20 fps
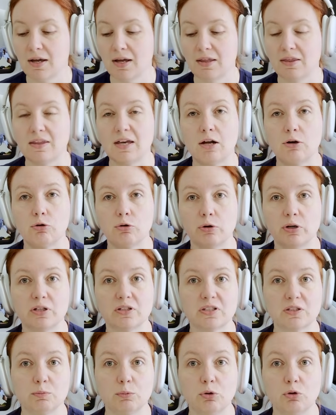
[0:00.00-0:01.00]
That'll create
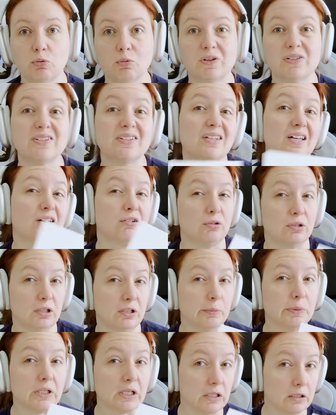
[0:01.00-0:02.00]
smooth ones, and that'll
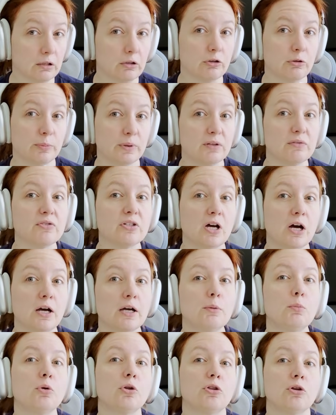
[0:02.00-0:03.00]
eliminate a little bit of
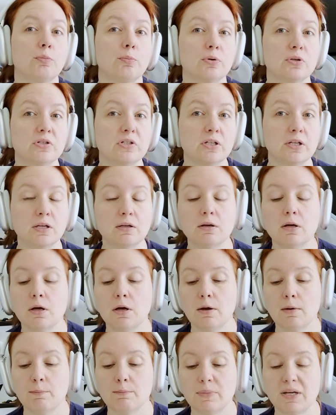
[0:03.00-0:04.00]
time with your printing,
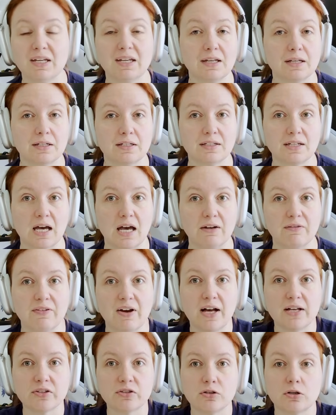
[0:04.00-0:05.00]
making it a tad
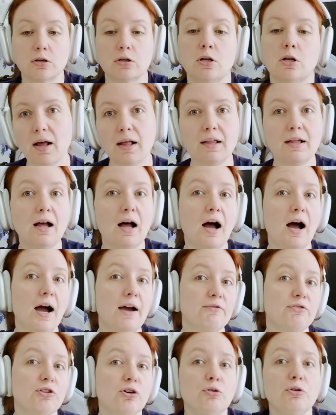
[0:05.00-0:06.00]
faster.
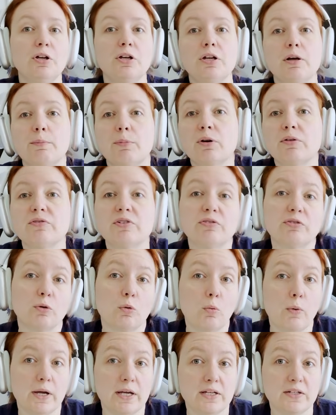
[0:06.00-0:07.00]
I've shown a number of different
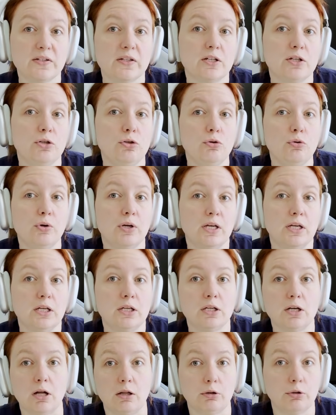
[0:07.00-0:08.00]
ways that you can
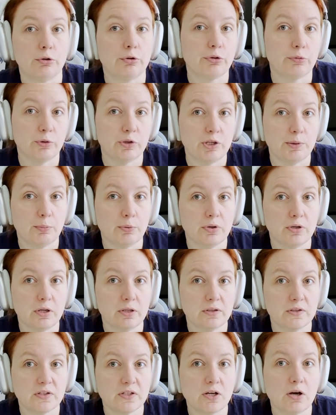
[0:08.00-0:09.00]
color 3D
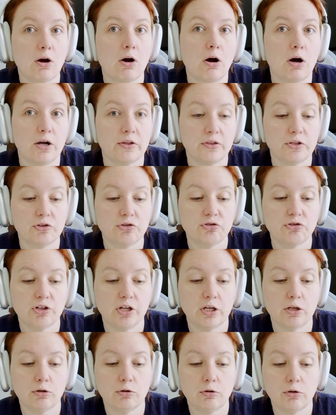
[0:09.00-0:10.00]
prints on this
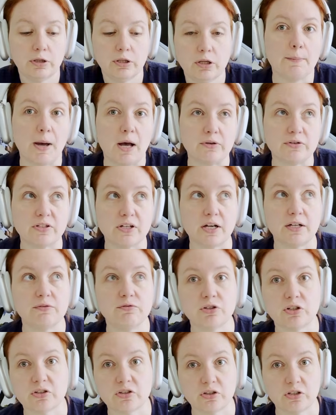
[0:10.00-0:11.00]
channel. Outside of
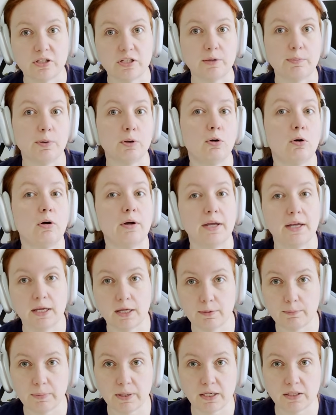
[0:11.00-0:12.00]
just the typical
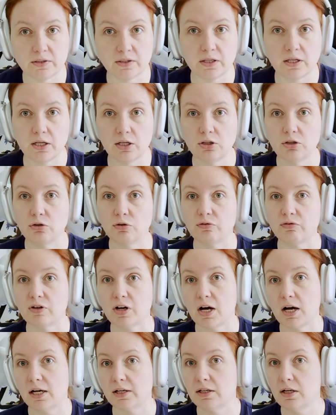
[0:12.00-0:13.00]
hand painting, you've
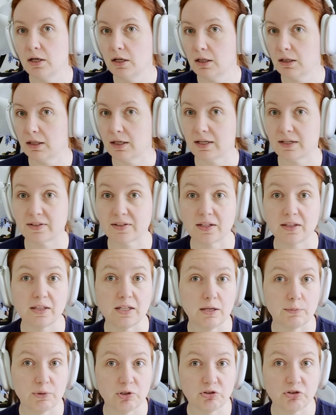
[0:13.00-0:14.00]
got, like I said, the
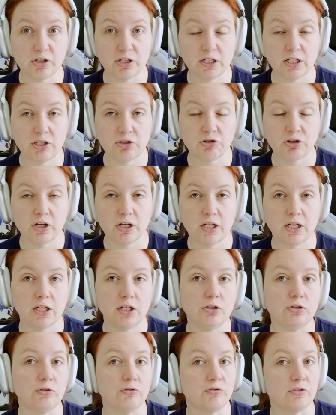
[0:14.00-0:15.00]
image to
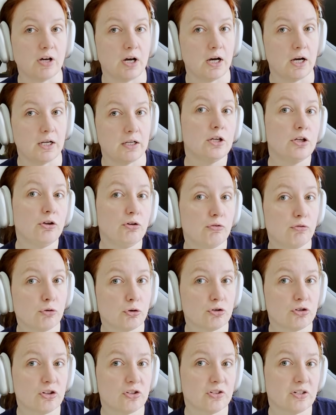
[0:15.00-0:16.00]
keychain. You've got
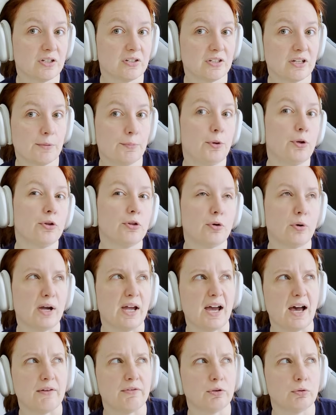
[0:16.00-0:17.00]
Q4 as an example, though I
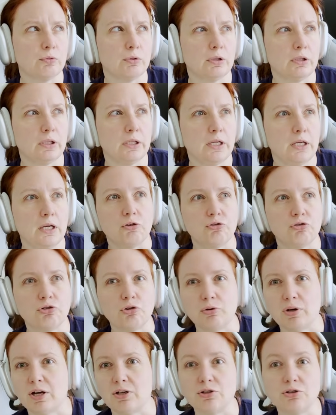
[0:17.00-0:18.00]
haven't really
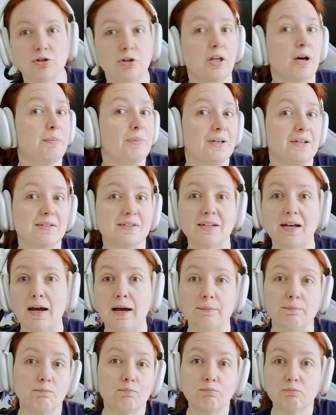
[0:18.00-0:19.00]
shown how to do that because I'm
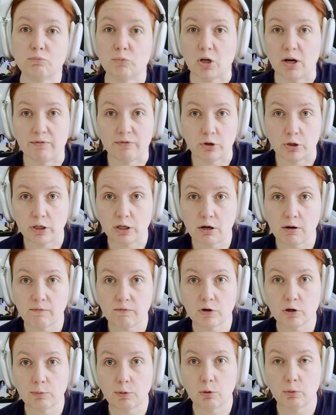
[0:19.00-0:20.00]
not very
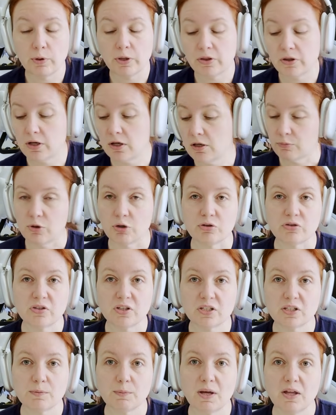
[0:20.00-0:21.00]
comfortable with it. There's
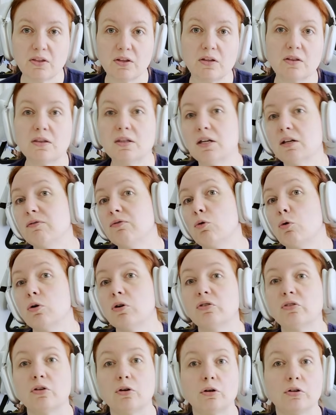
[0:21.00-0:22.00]
this method. And then of
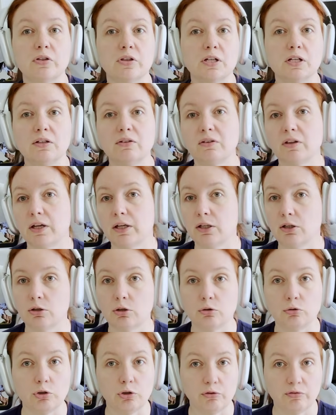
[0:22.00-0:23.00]
course there are things like,
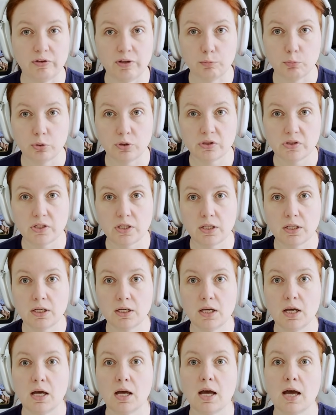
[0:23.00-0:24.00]
UV
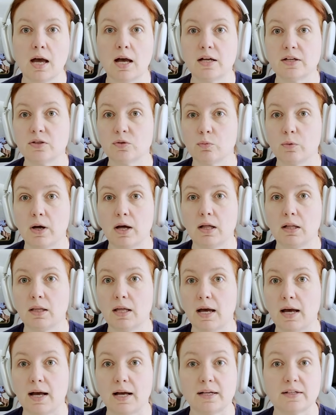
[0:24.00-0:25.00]
printing as well
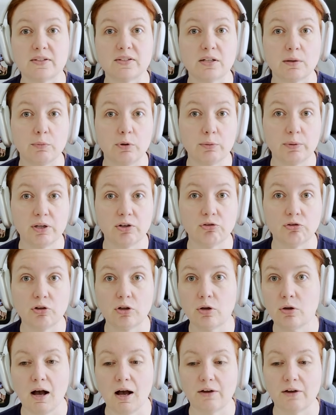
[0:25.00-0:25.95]
as sublimation.